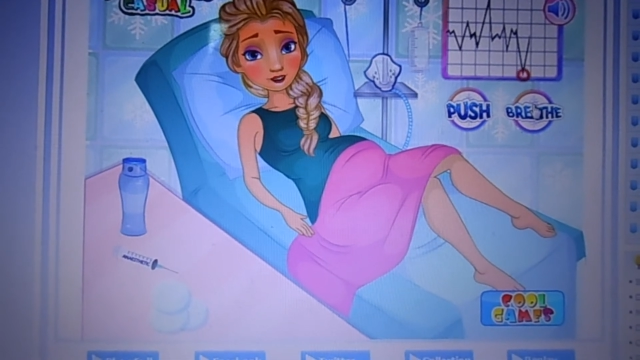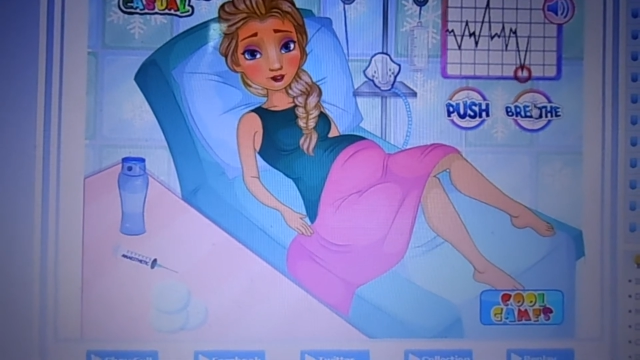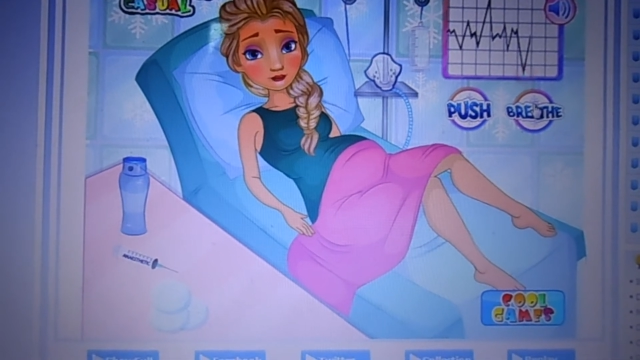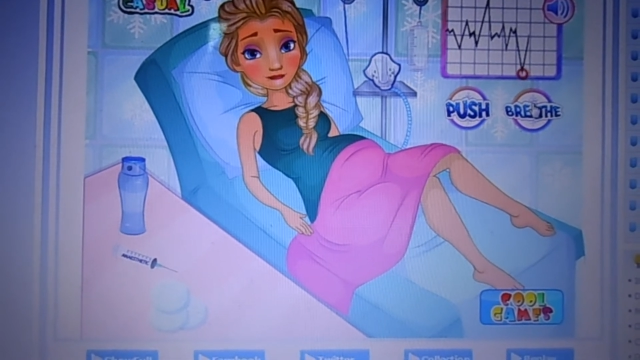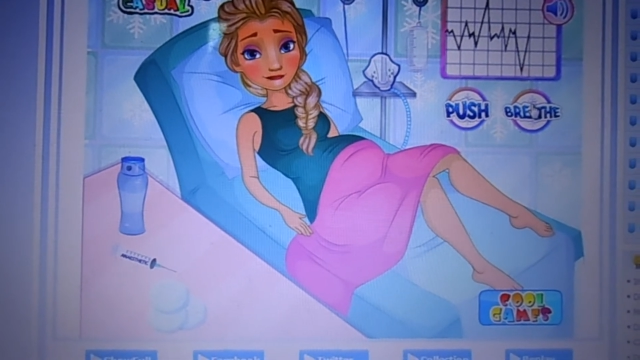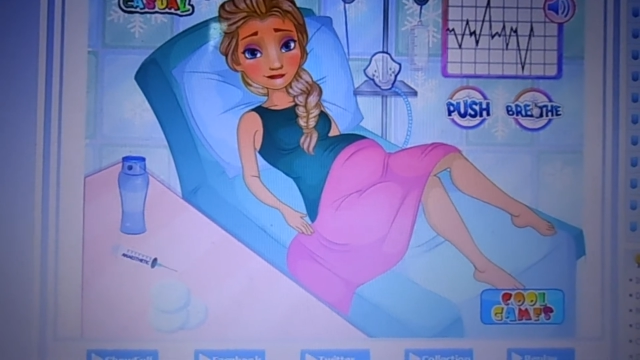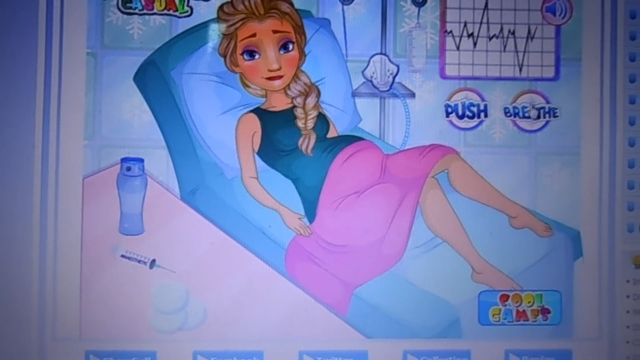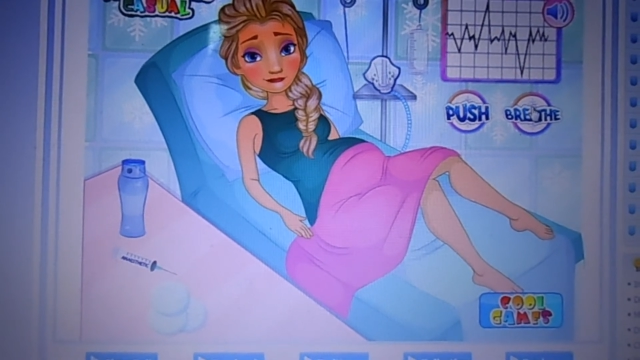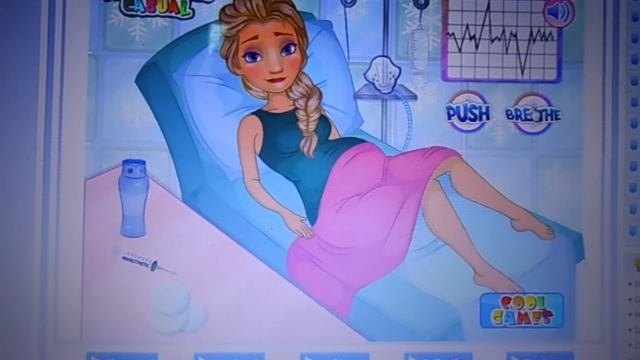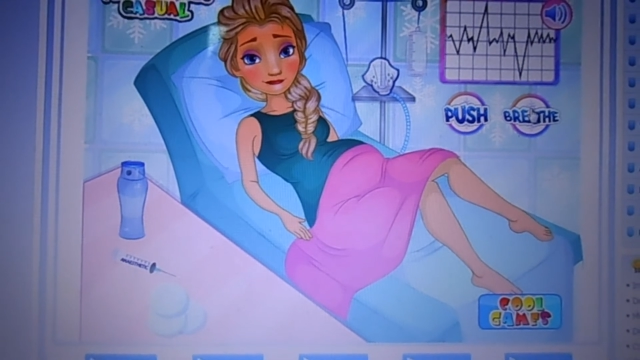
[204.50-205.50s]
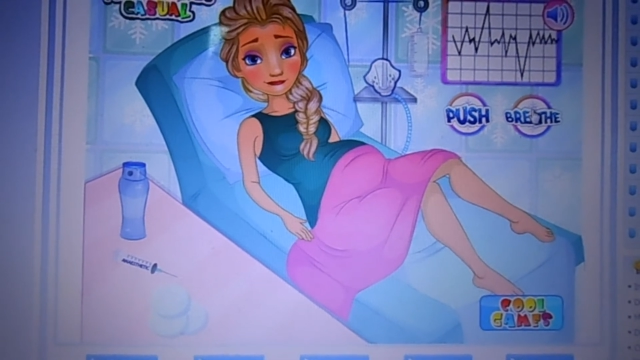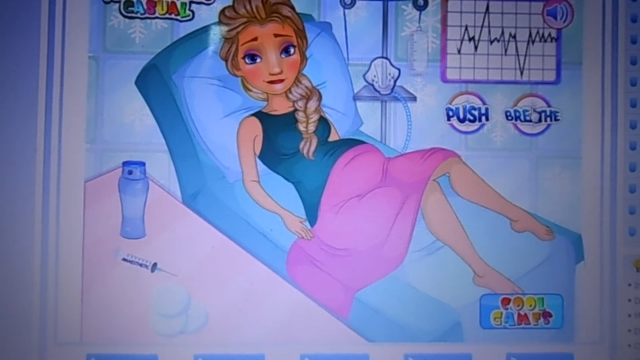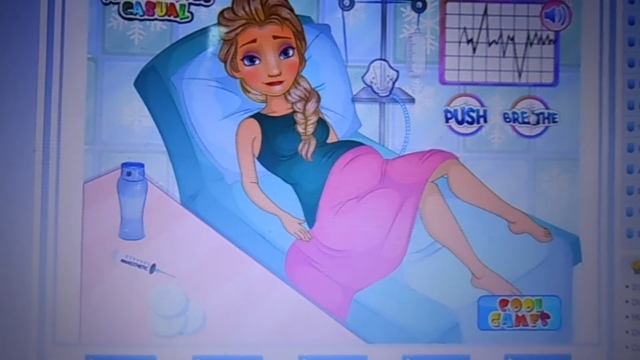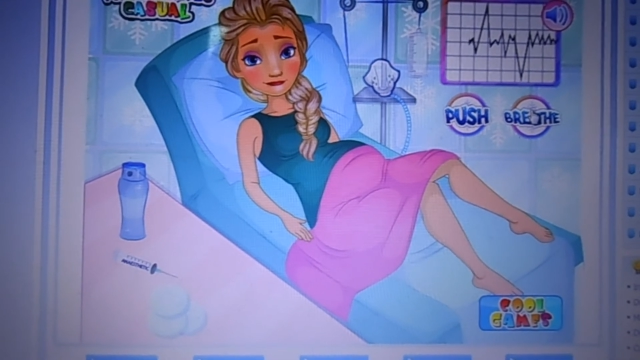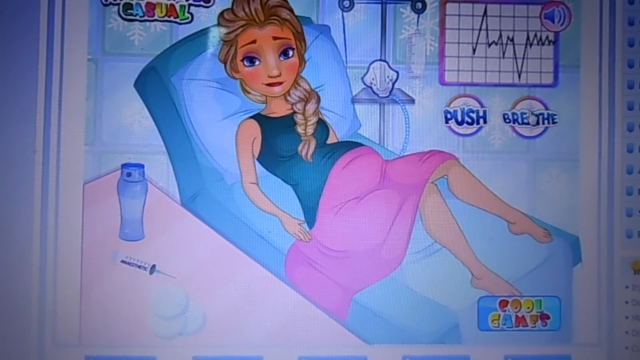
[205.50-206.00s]
I don't think she's accomplishing
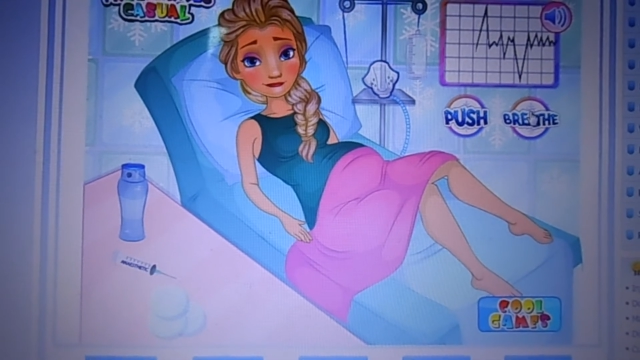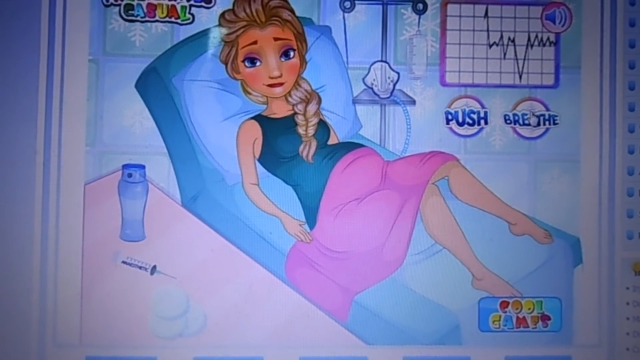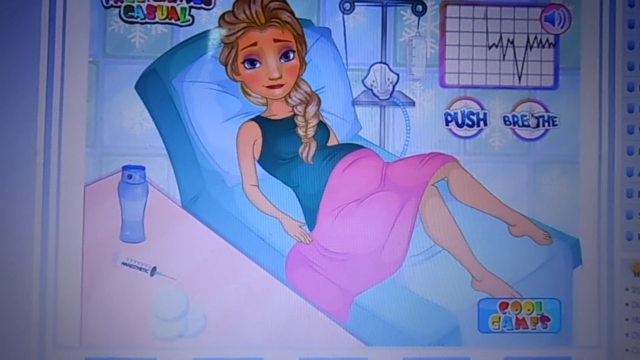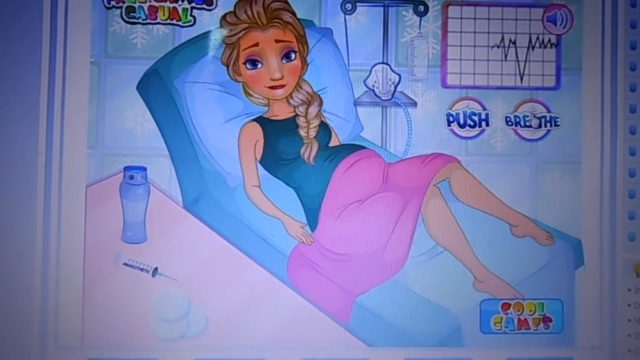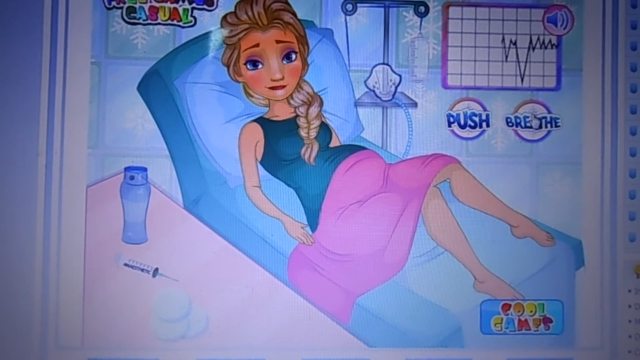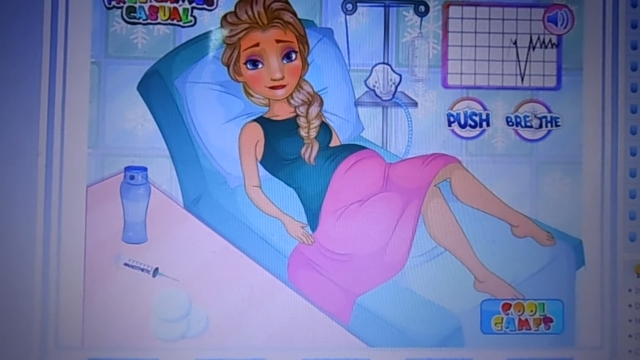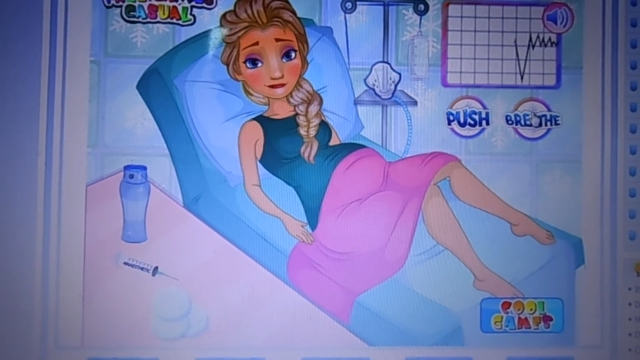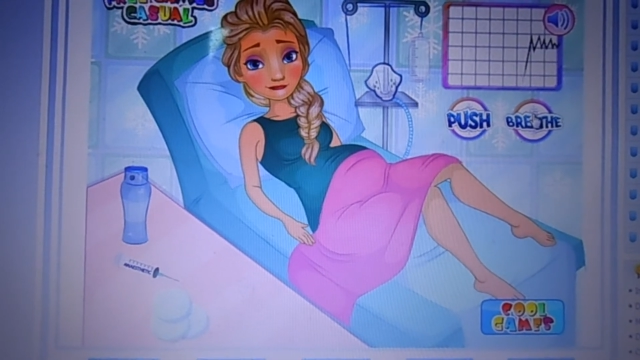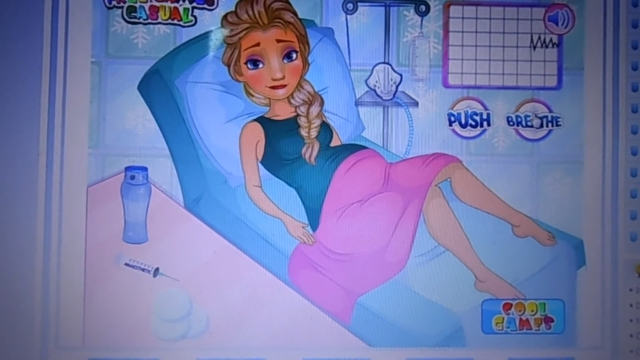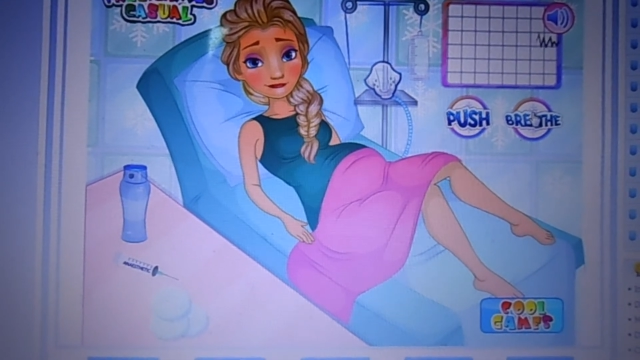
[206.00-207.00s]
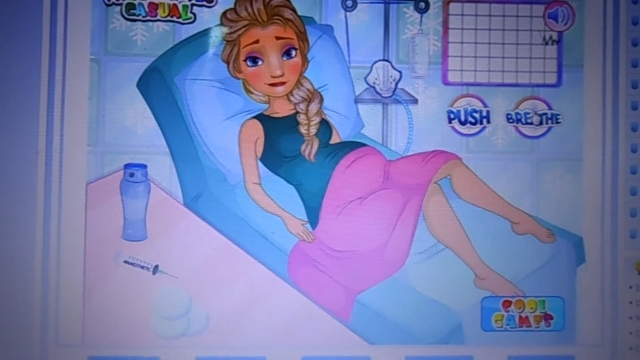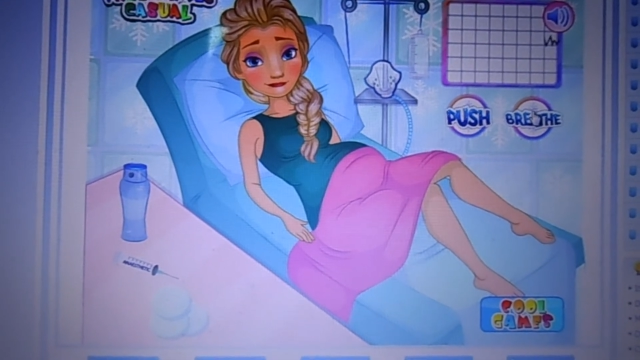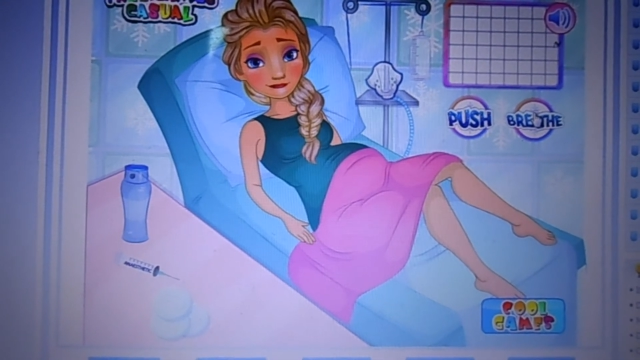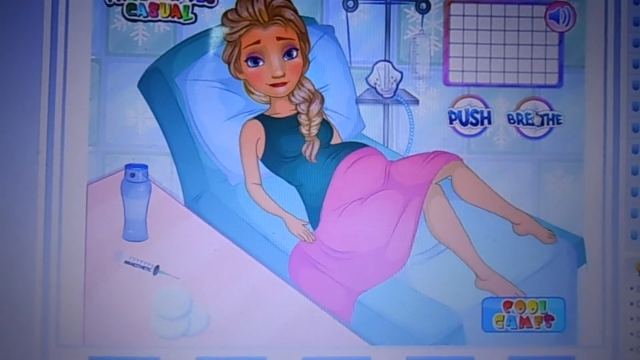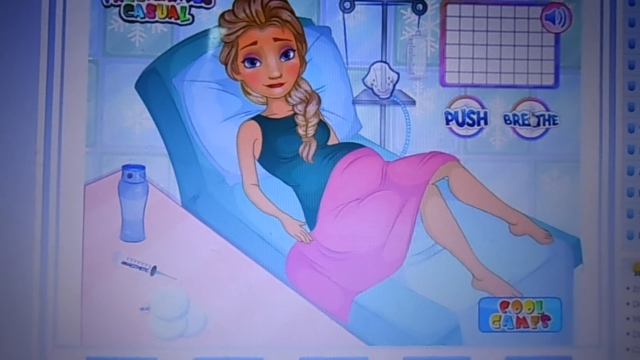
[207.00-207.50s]
anything here. I think we
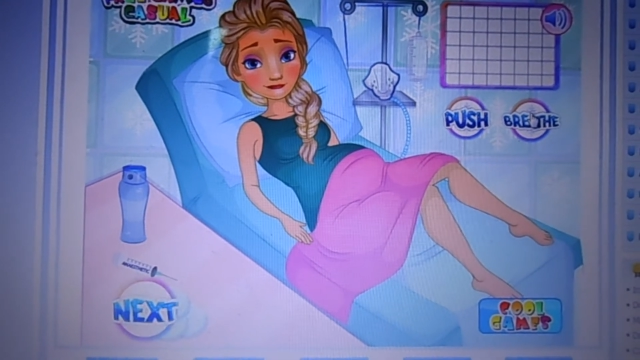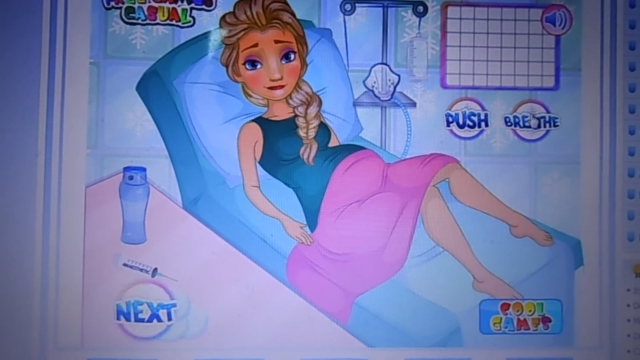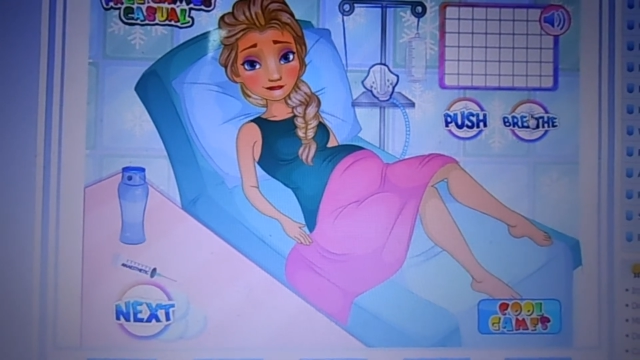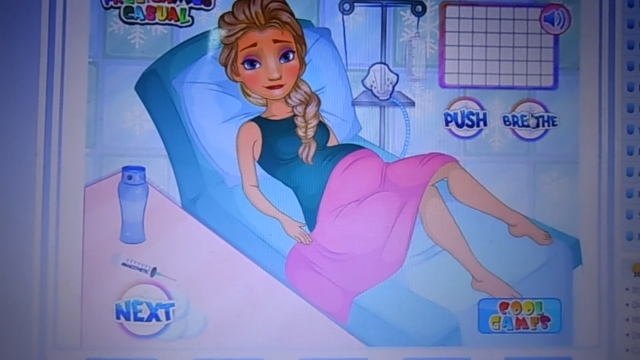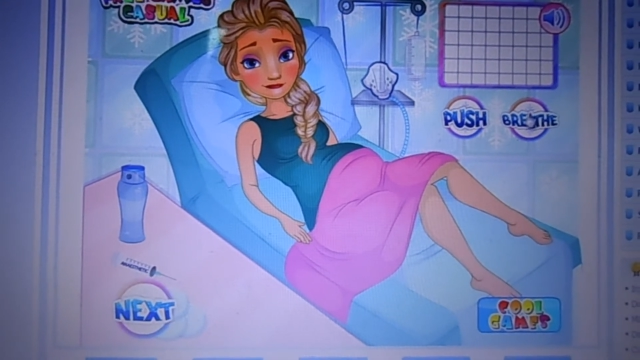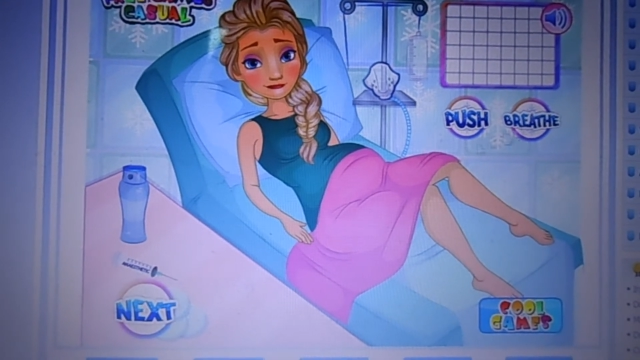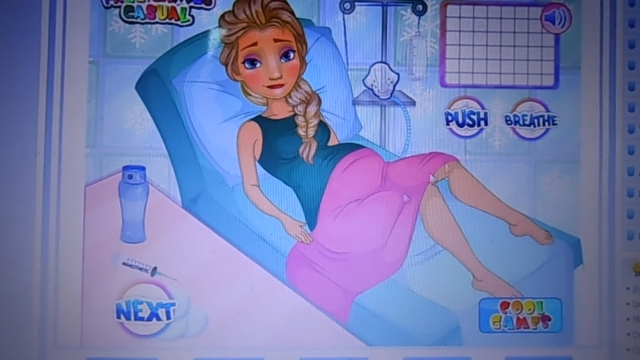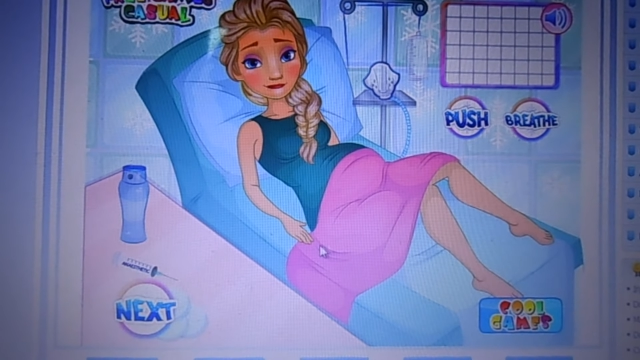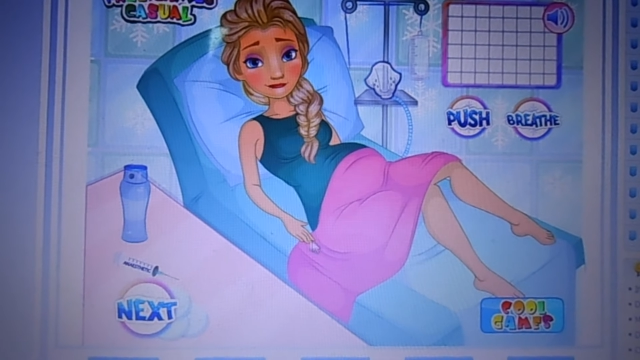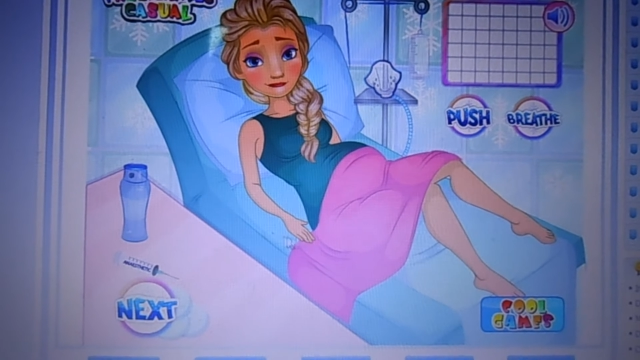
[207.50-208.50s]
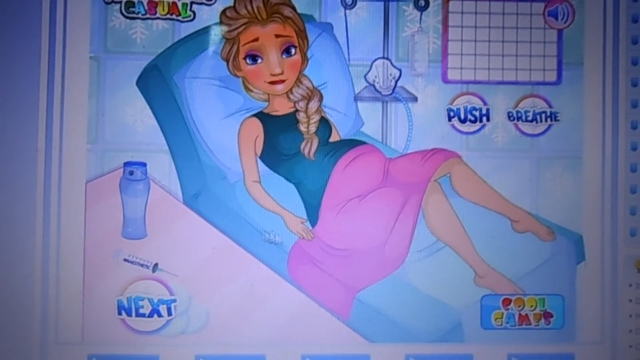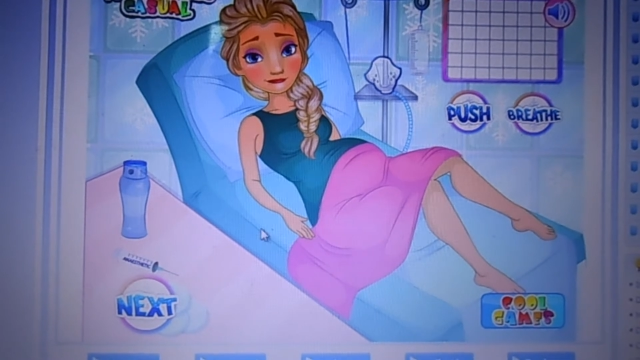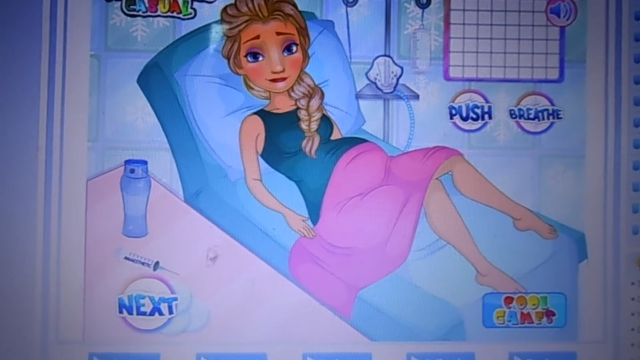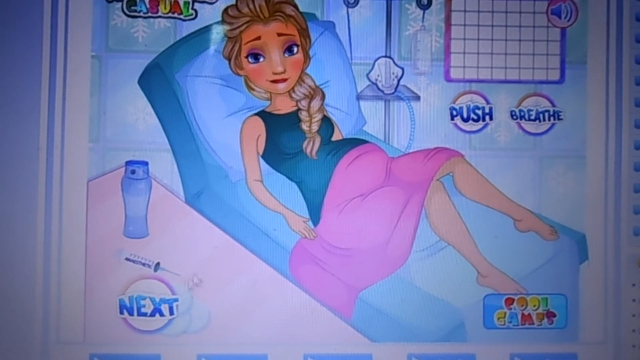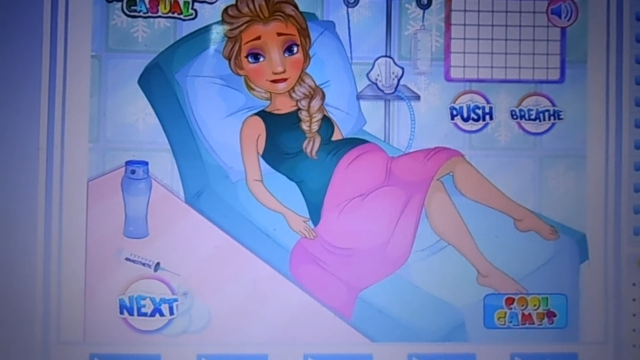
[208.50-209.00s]
gotta go to a C-section. Nothing's coming
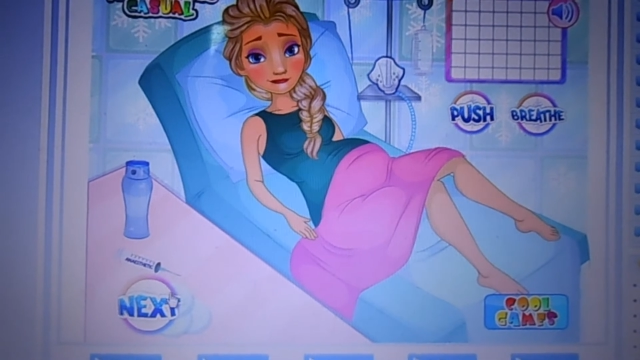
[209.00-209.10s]
out.